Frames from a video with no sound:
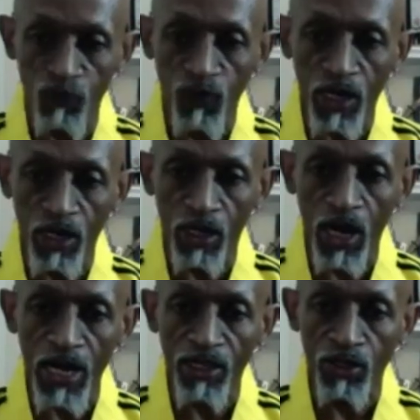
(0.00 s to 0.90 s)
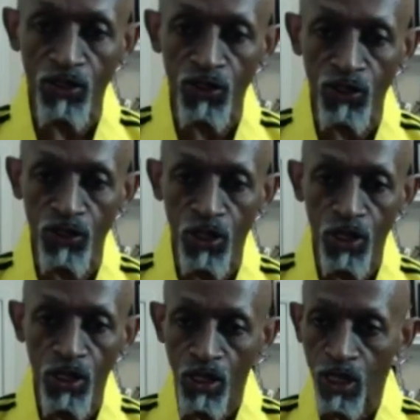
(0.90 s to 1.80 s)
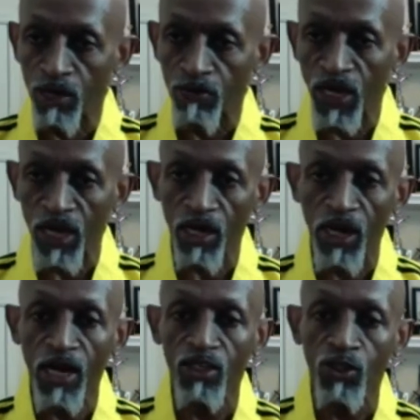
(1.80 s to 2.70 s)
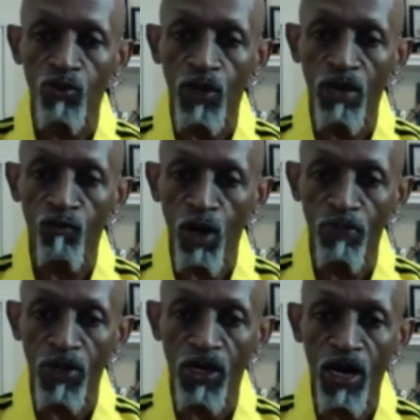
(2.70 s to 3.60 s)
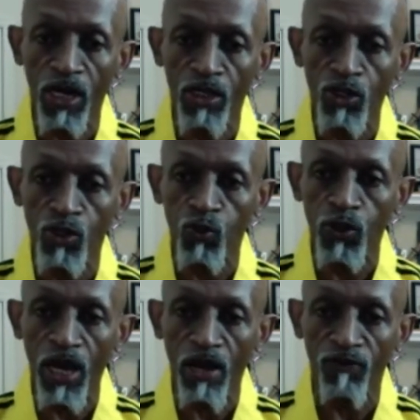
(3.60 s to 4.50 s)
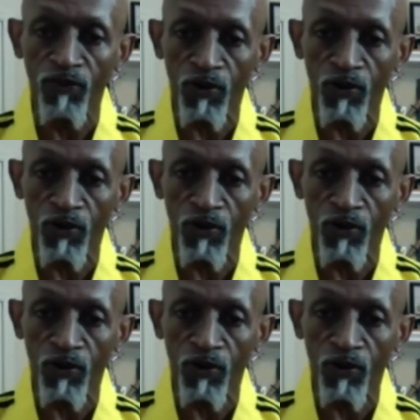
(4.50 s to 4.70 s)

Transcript: regular katas, Indian katas, we have weapon katas, we have